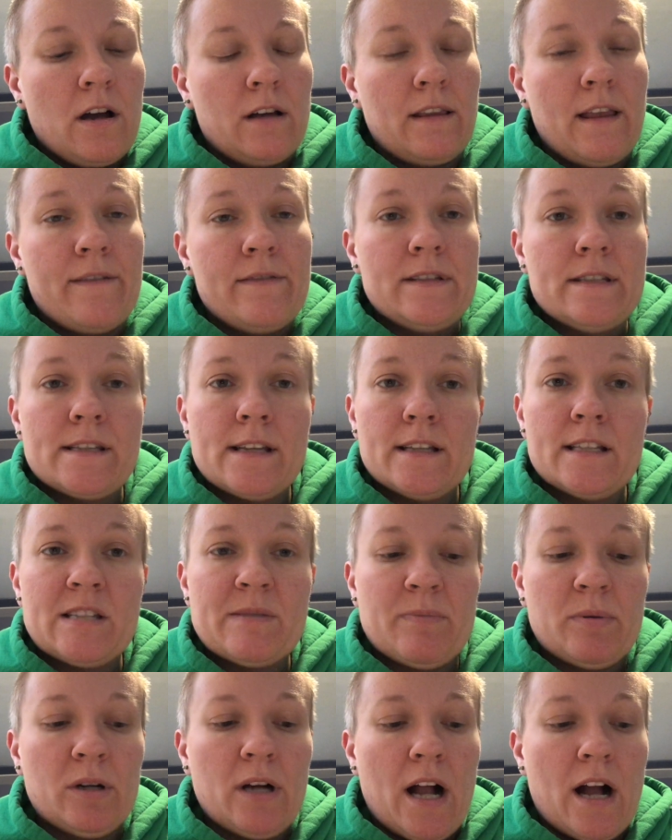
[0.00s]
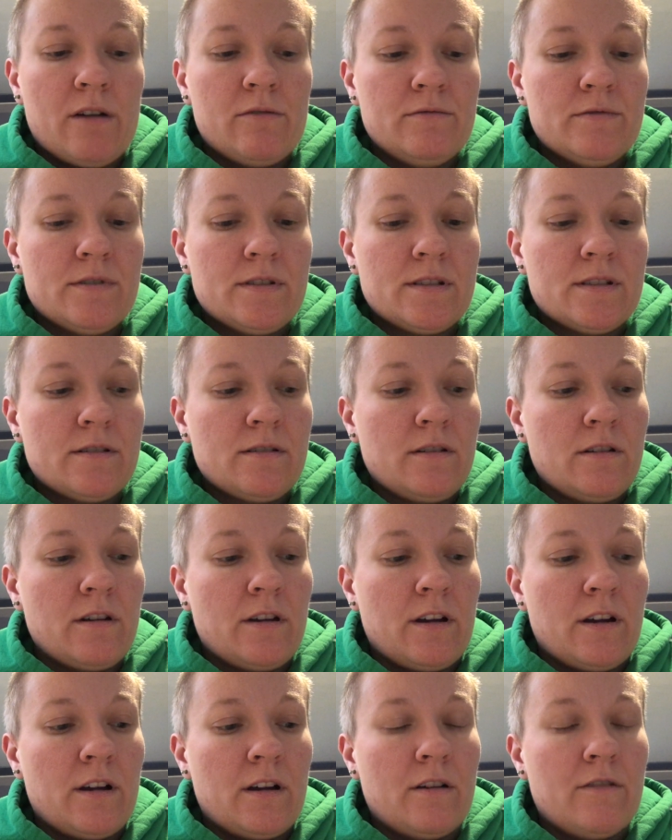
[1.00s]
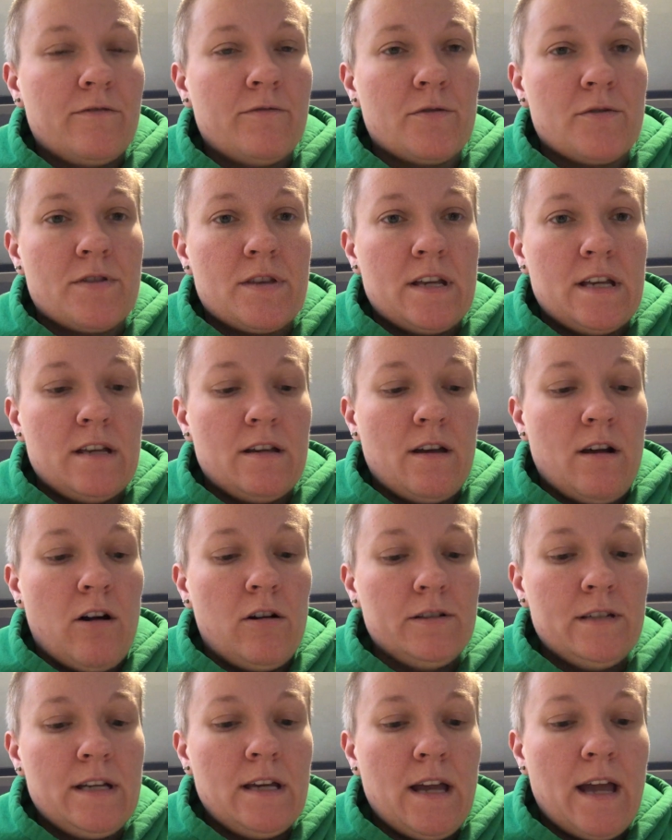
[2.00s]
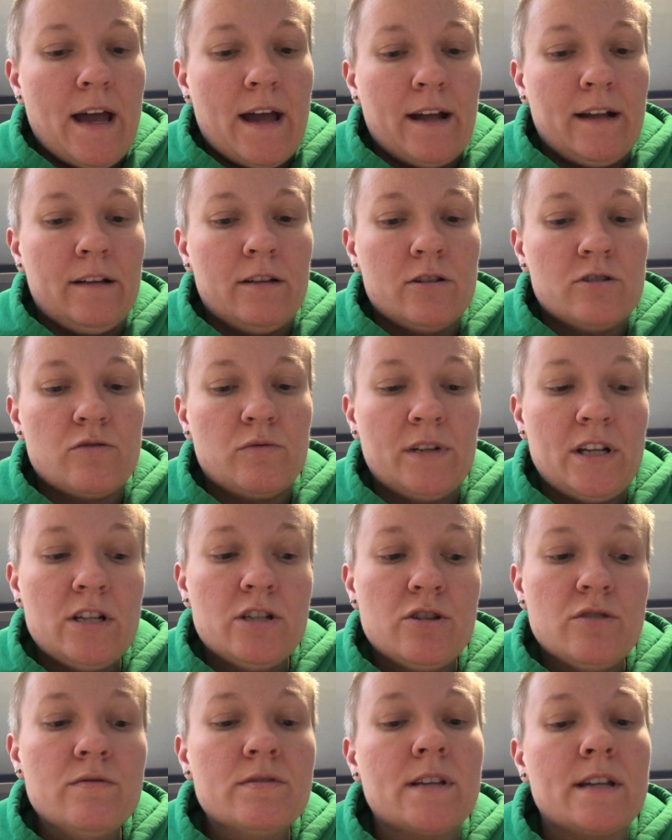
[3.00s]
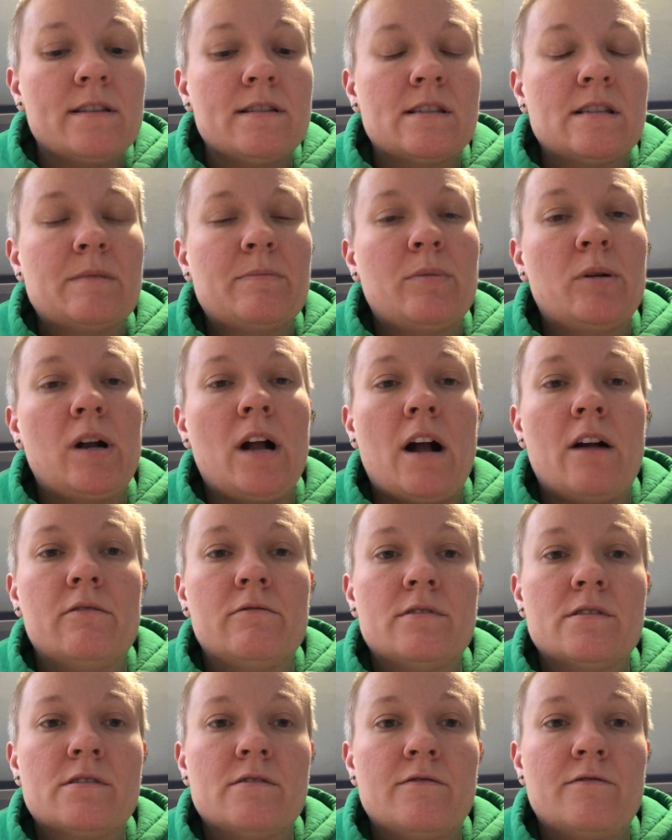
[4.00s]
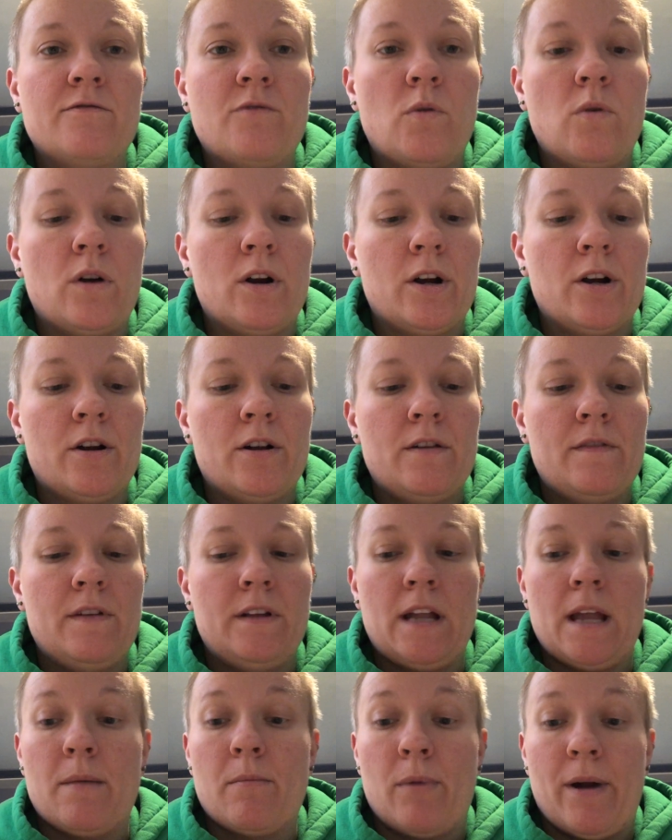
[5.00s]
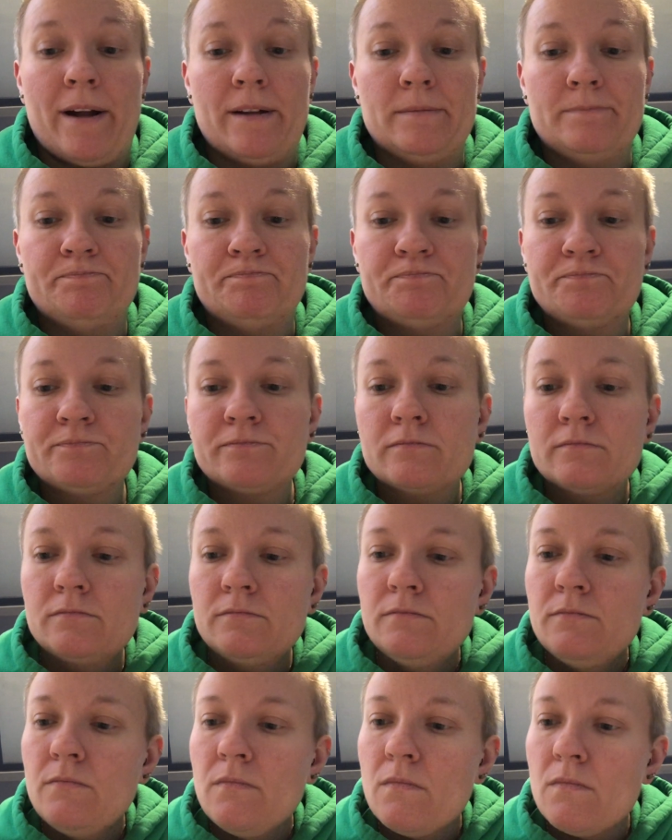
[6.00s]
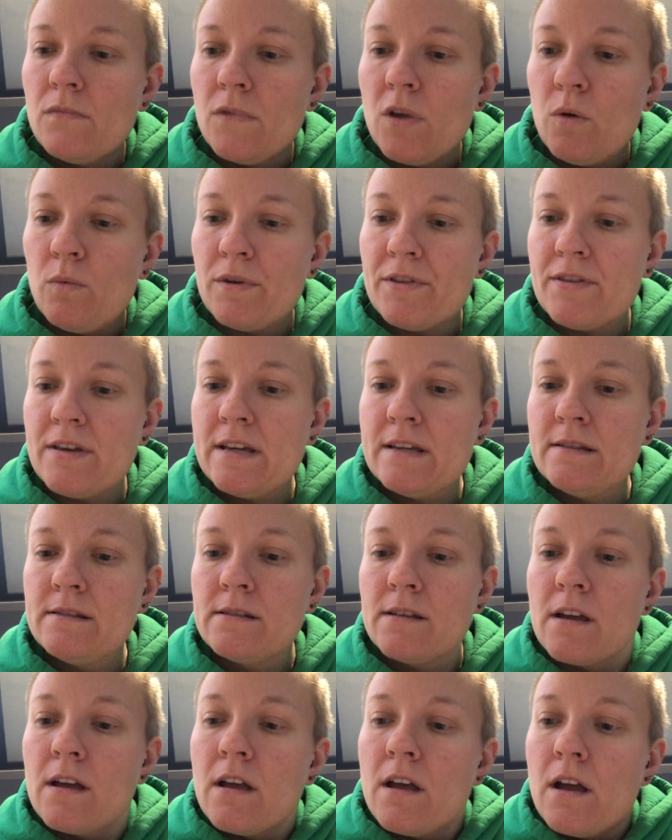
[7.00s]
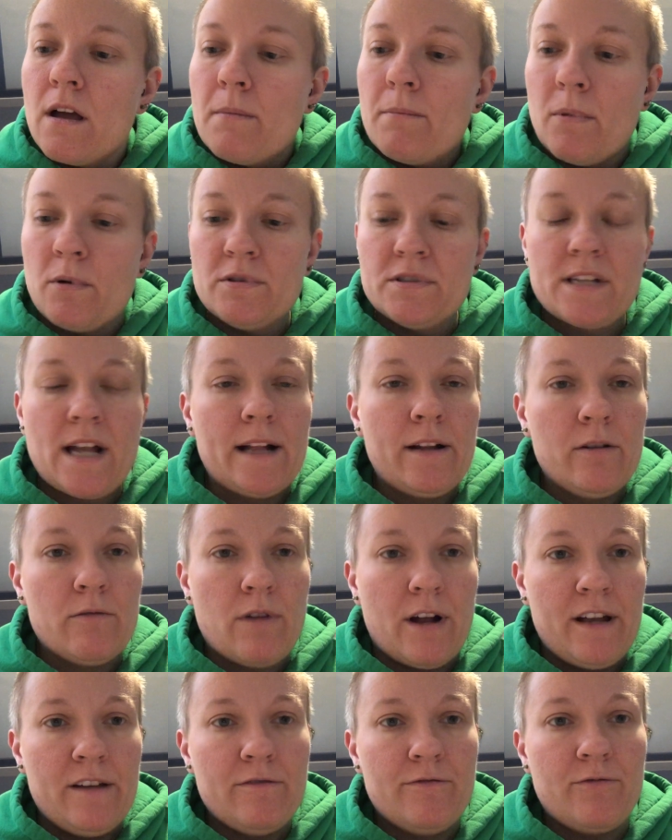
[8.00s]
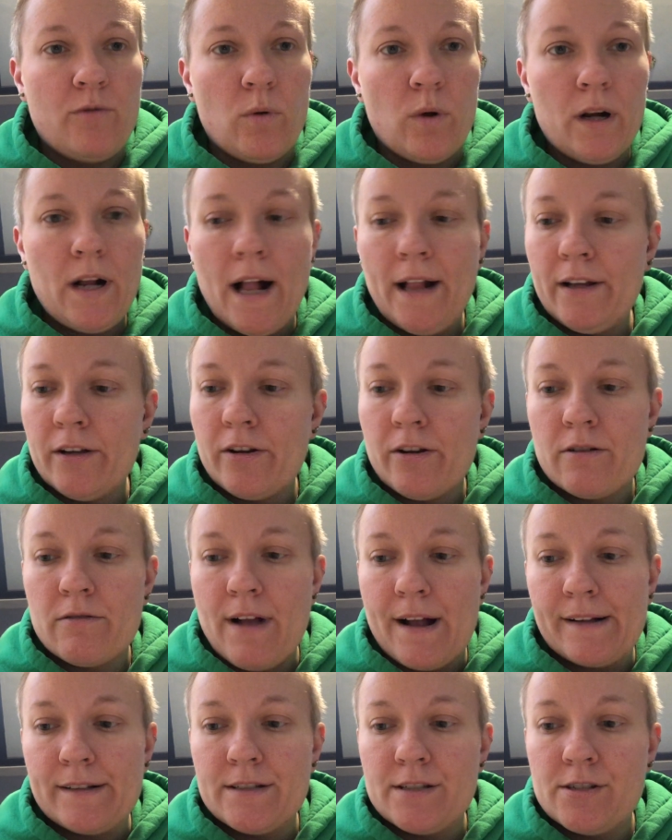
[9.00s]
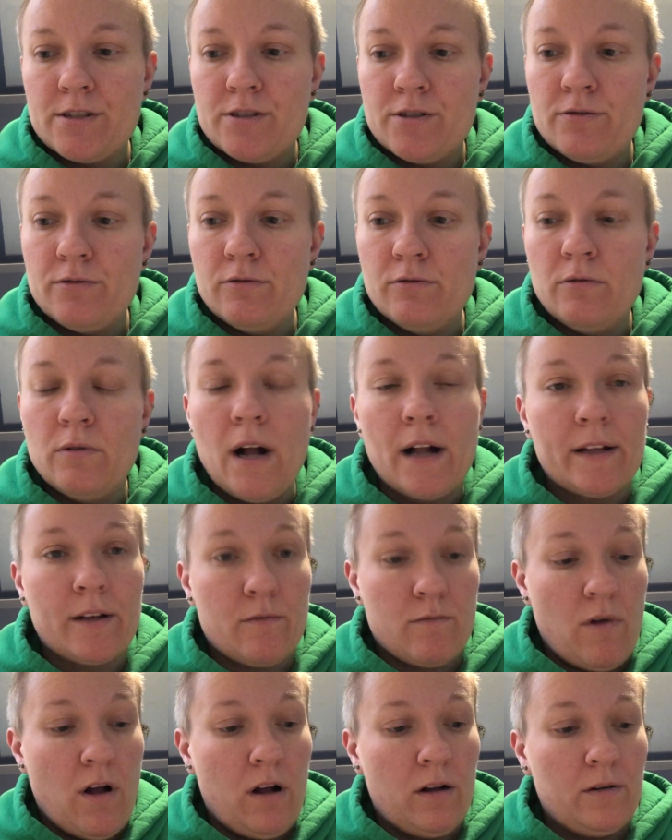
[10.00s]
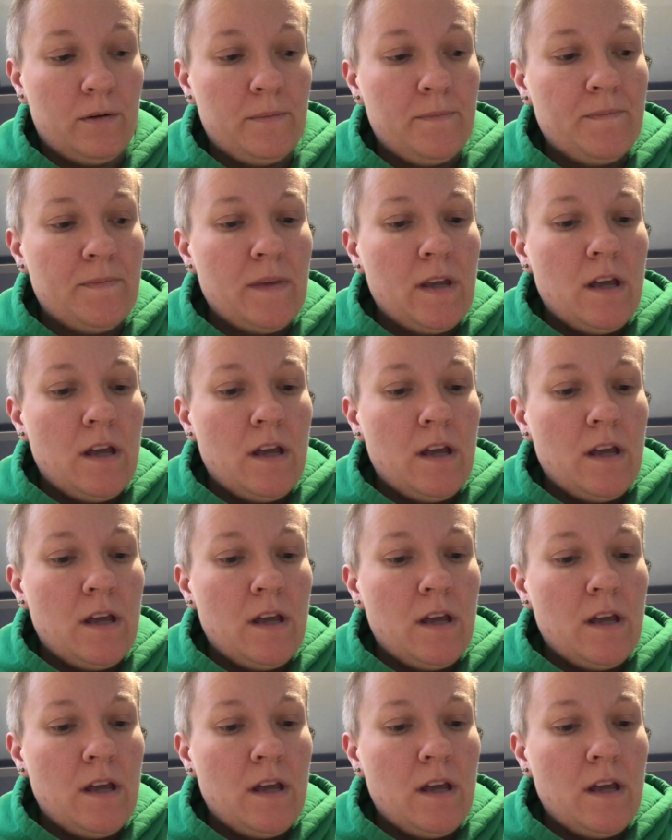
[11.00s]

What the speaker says: 11 cents per ounce for the Aldi, and 22 cents per ounce for the name brand. With these, most got it right, 4 got it correct, 2 got it wrong.